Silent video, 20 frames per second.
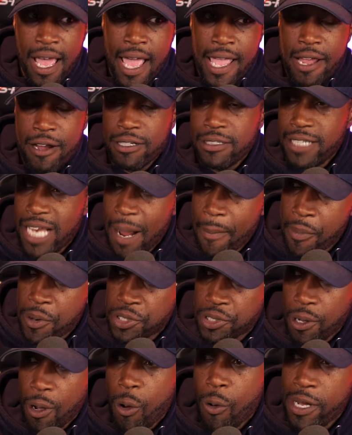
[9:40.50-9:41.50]
your numbers
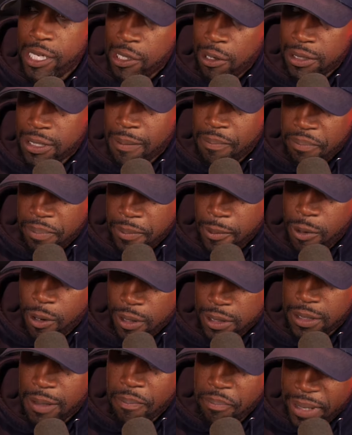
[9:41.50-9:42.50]
only going
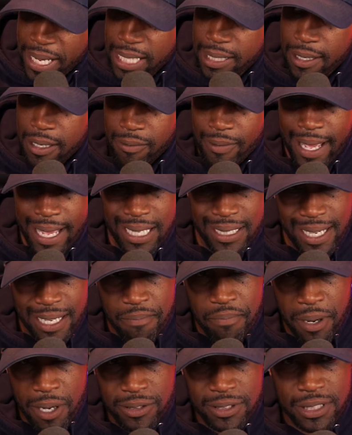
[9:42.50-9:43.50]
to be there, right? Nick
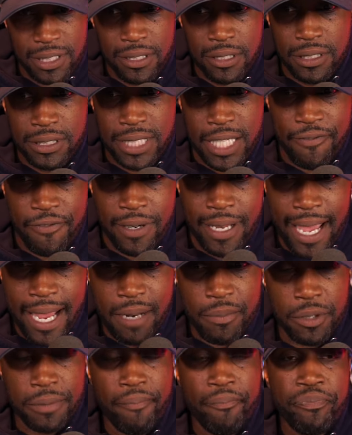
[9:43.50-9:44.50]
Bosa is a little different
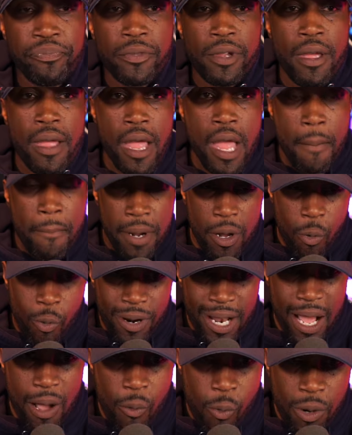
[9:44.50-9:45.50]
animal. But what
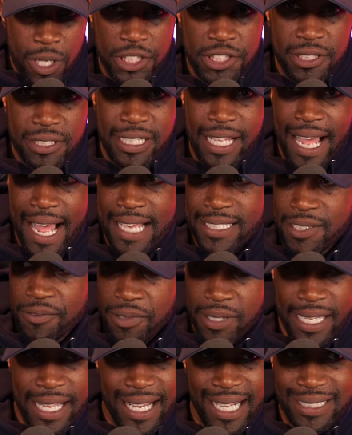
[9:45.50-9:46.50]
I want you guys to
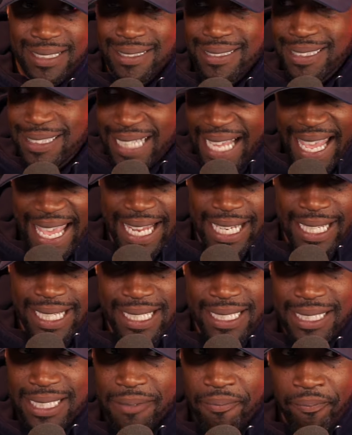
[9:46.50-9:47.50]
really understand
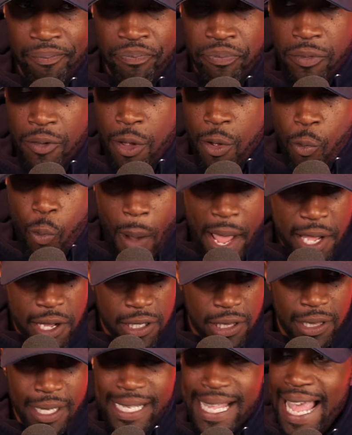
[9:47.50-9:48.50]
is when you
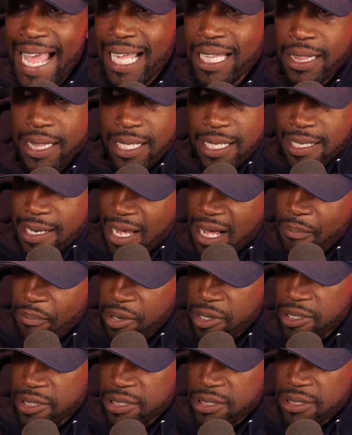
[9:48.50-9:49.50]
look at the
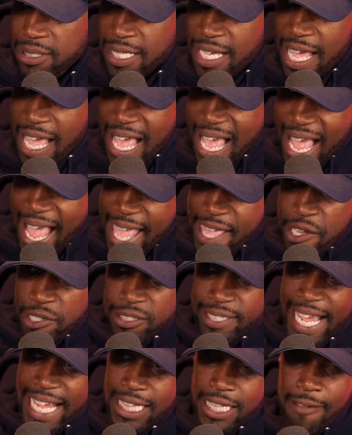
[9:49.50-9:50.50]
numbers and you
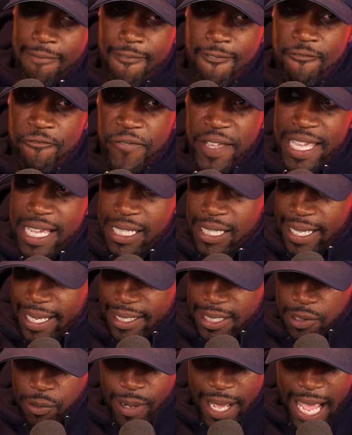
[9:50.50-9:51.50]
take the
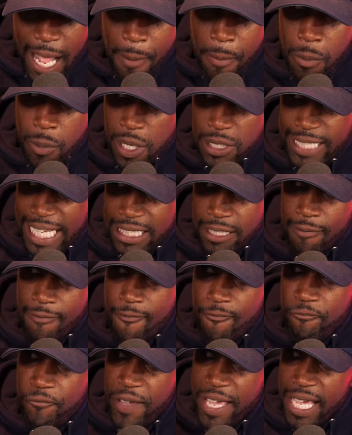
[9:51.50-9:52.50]
feelings, right? You take the
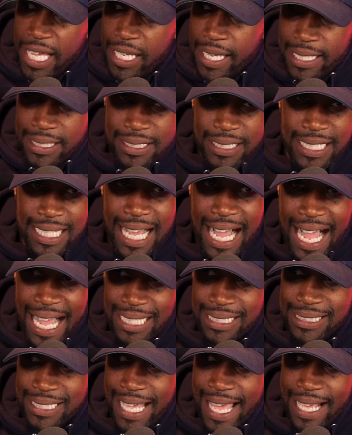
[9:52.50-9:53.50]
feelings,
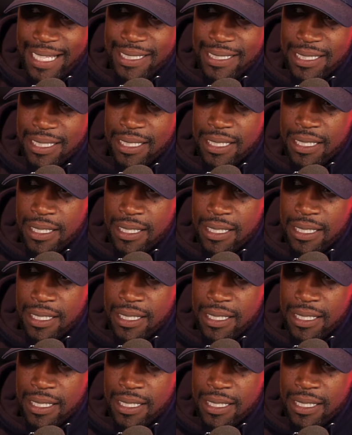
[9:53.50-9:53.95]
context,